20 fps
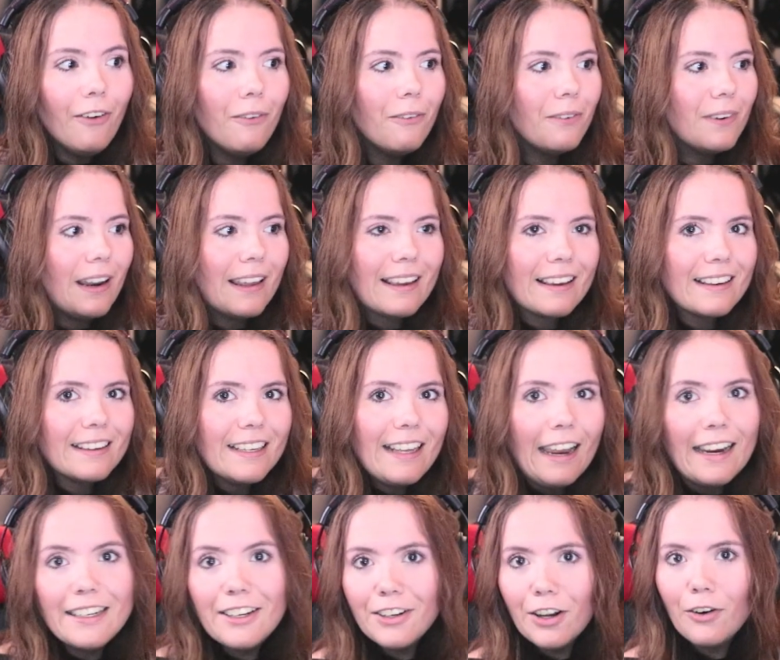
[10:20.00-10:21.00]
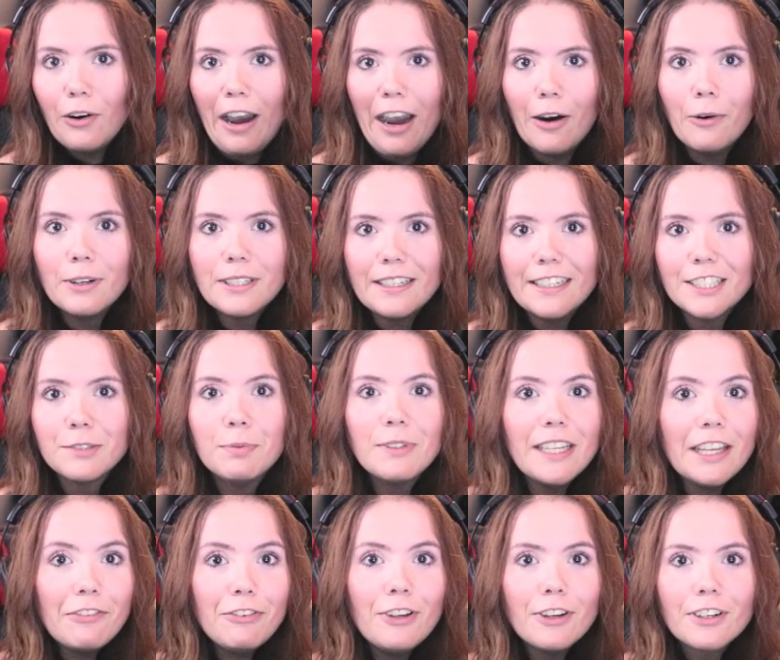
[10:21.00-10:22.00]
like, I don't know how it is, but
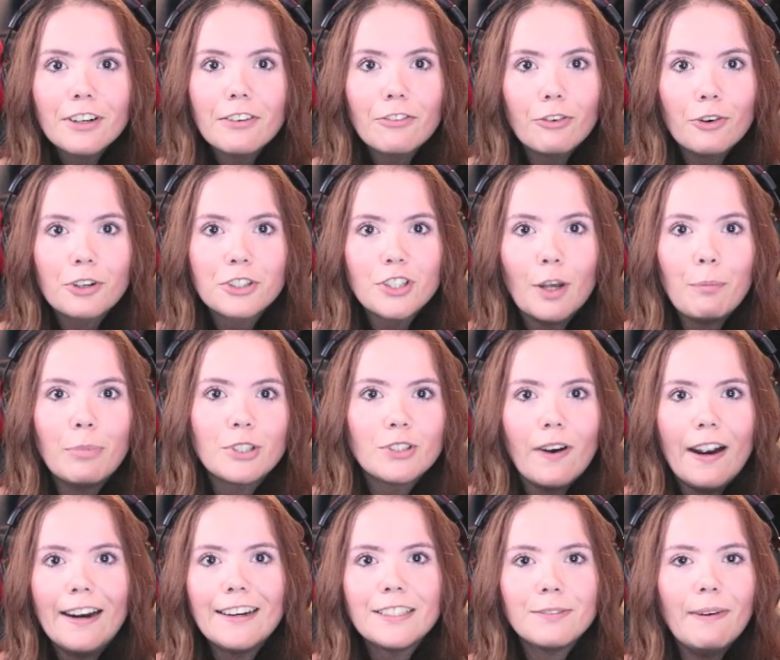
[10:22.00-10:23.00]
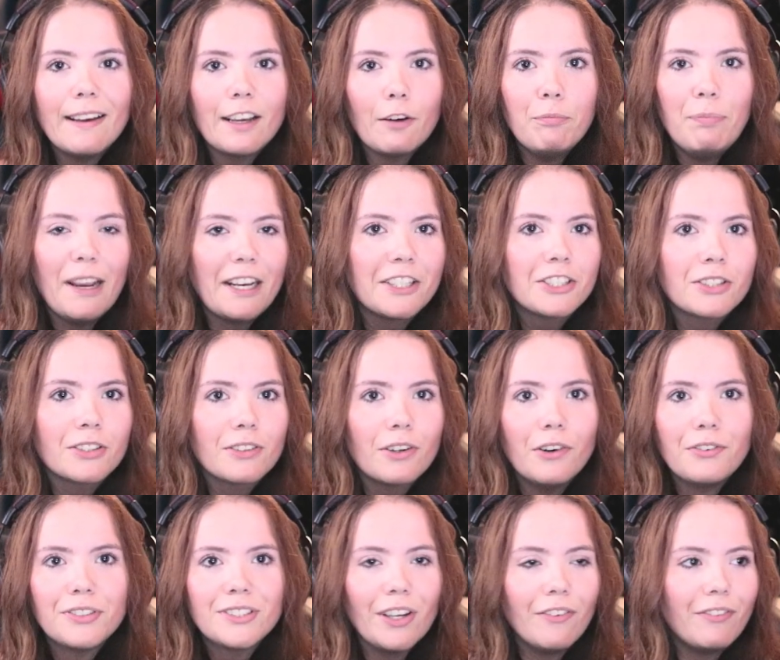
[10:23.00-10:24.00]
if you're, for example, trying to make a picture
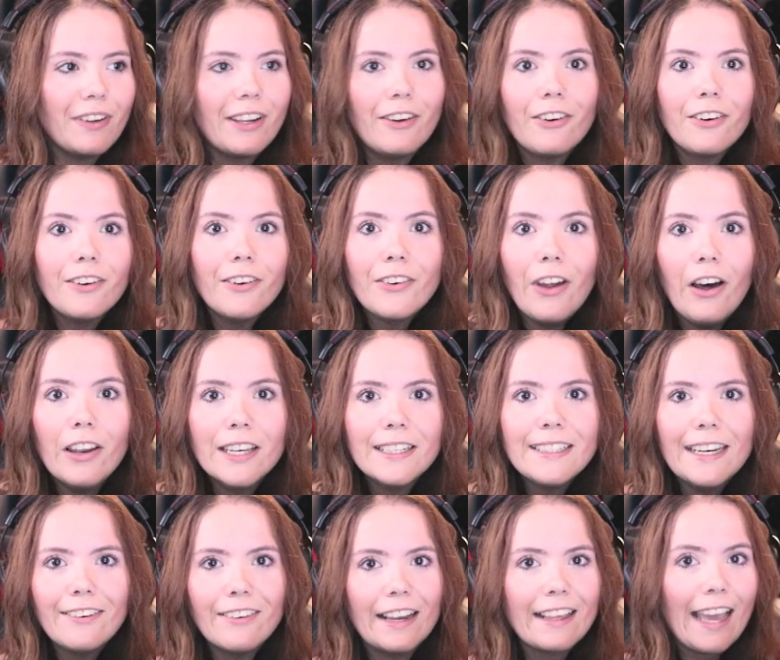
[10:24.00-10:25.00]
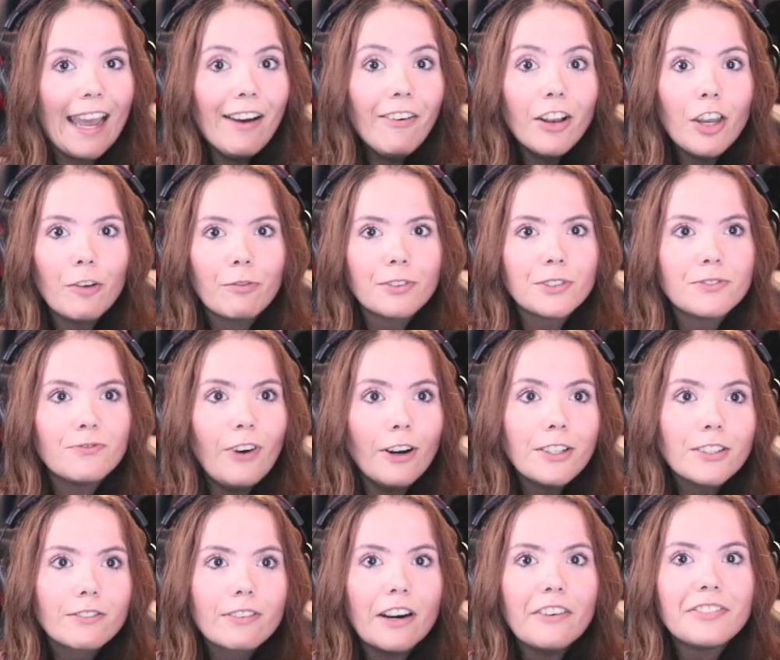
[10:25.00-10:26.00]
of something, you're on a holiday, you're like, I want to
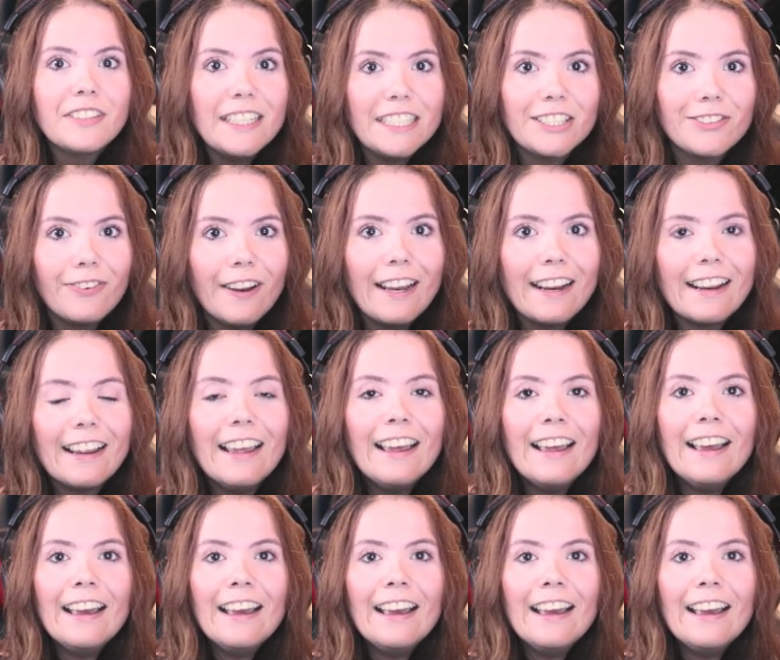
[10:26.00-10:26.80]
photograph this thing,